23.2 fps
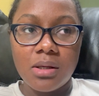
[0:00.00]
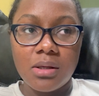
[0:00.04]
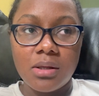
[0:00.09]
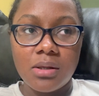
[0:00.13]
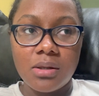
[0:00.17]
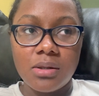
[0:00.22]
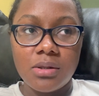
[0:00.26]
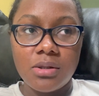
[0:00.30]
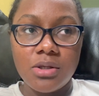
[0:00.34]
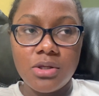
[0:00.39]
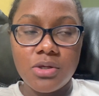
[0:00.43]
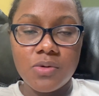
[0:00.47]

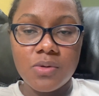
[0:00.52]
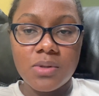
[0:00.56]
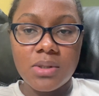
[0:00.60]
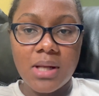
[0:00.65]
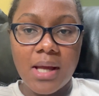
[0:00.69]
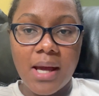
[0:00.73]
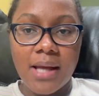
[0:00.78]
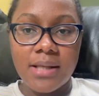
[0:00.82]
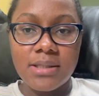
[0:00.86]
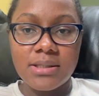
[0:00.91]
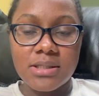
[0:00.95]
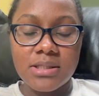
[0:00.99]
new
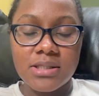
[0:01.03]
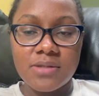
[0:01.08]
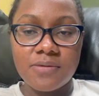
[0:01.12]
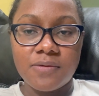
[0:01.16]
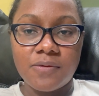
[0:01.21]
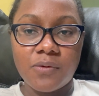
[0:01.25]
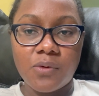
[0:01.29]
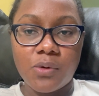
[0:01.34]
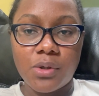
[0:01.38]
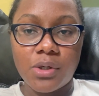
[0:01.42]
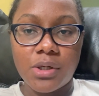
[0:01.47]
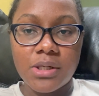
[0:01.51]
classes
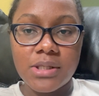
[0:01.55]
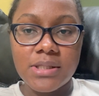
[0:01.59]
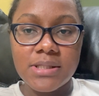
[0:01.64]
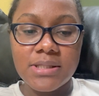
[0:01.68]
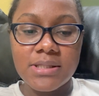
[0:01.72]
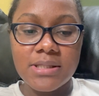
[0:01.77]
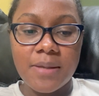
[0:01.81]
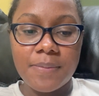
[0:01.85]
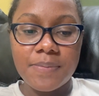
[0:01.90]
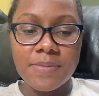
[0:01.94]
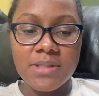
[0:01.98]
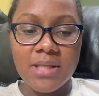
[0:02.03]
for
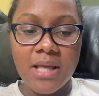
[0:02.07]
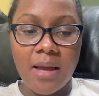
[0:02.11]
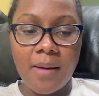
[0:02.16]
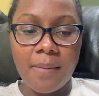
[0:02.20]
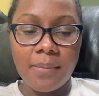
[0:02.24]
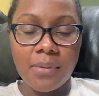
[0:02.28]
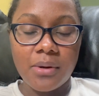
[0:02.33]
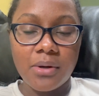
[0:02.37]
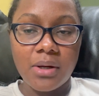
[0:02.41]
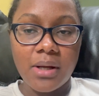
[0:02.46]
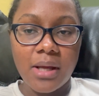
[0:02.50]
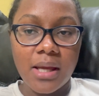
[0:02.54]

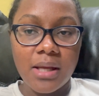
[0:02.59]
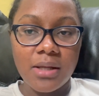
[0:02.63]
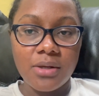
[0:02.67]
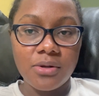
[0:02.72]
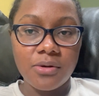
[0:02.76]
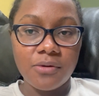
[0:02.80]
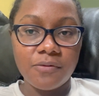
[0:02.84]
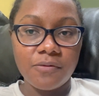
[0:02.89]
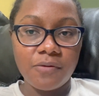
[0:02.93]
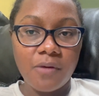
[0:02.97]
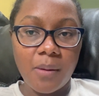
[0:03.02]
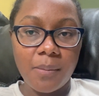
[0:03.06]
September and
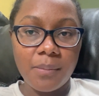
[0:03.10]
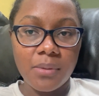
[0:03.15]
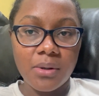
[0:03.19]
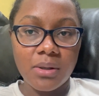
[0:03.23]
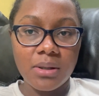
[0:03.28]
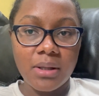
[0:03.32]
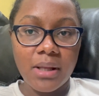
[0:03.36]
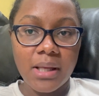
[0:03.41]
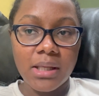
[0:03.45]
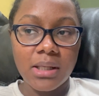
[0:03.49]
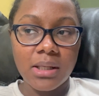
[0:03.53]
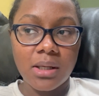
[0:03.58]
November
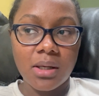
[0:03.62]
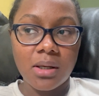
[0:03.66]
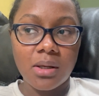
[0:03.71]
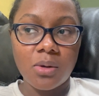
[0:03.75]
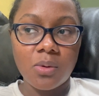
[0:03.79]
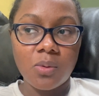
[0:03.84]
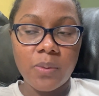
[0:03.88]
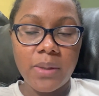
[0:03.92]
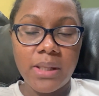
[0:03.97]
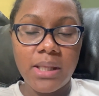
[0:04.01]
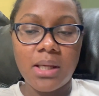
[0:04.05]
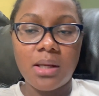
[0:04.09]
like a
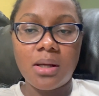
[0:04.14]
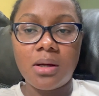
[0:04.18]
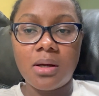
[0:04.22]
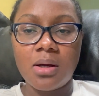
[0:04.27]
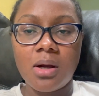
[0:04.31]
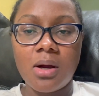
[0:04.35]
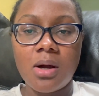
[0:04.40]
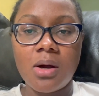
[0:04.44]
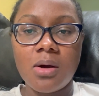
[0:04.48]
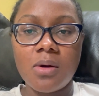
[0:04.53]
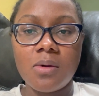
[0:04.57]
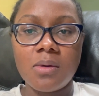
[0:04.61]
week
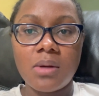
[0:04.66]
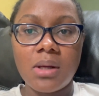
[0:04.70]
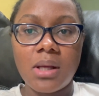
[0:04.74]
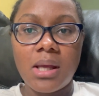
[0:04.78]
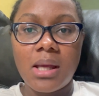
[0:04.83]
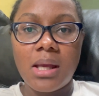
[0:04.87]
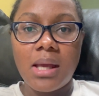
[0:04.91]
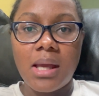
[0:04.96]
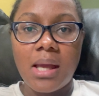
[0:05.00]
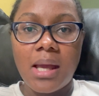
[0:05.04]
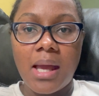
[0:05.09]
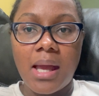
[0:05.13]
ago,
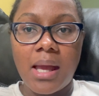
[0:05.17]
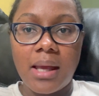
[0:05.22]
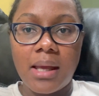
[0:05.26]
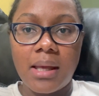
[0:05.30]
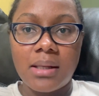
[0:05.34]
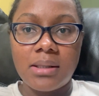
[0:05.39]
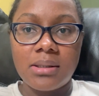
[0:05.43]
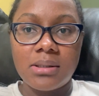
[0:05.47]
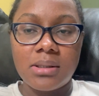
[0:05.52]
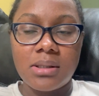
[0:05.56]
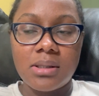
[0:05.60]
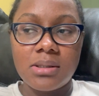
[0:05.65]

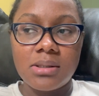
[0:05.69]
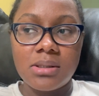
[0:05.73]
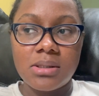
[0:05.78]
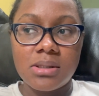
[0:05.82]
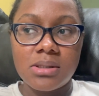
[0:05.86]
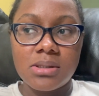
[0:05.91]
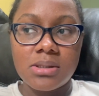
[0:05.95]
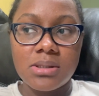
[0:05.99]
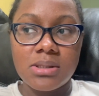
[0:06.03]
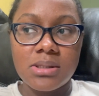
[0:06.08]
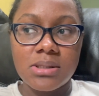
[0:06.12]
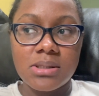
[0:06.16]
and
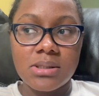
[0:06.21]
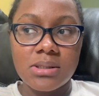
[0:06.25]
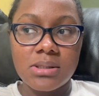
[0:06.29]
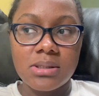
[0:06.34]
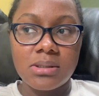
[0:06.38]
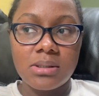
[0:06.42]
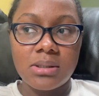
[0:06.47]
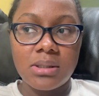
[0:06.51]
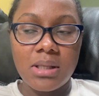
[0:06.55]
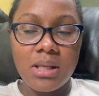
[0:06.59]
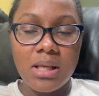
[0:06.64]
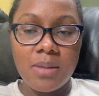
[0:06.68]
the
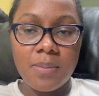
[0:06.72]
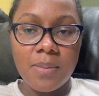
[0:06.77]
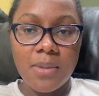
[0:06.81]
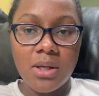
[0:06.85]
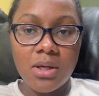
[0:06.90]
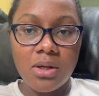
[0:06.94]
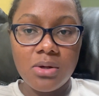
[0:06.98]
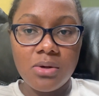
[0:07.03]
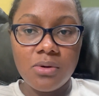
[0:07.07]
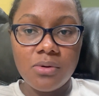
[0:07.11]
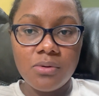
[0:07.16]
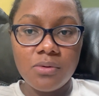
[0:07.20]

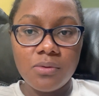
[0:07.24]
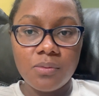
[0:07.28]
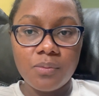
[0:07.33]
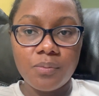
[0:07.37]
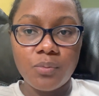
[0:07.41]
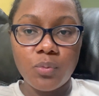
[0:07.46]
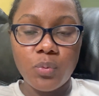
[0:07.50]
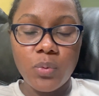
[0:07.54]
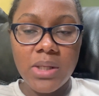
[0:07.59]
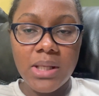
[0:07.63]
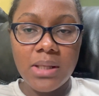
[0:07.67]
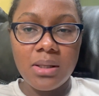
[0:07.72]
email,
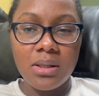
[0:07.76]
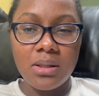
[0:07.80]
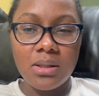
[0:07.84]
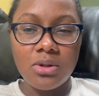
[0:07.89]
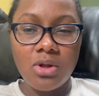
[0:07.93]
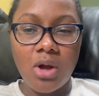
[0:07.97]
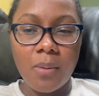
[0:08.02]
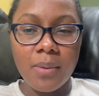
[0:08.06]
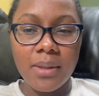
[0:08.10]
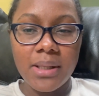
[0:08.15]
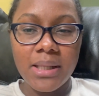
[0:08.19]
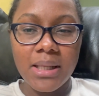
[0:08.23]
we
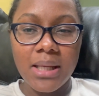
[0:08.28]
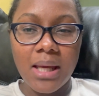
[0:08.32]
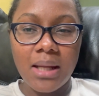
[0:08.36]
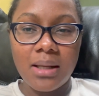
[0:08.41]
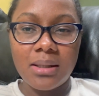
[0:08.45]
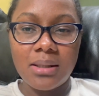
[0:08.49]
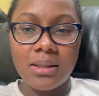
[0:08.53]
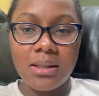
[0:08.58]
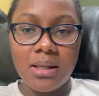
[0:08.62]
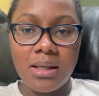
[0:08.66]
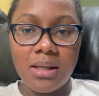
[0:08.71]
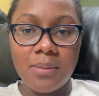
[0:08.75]
normally get
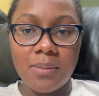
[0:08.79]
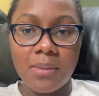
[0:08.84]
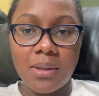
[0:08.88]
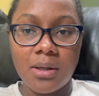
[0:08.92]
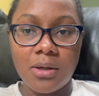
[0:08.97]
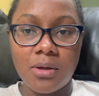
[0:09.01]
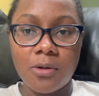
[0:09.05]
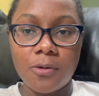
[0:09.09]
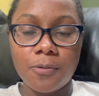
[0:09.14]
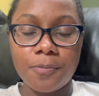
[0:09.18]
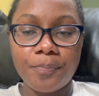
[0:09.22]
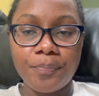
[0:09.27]
an
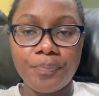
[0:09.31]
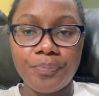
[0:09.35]
email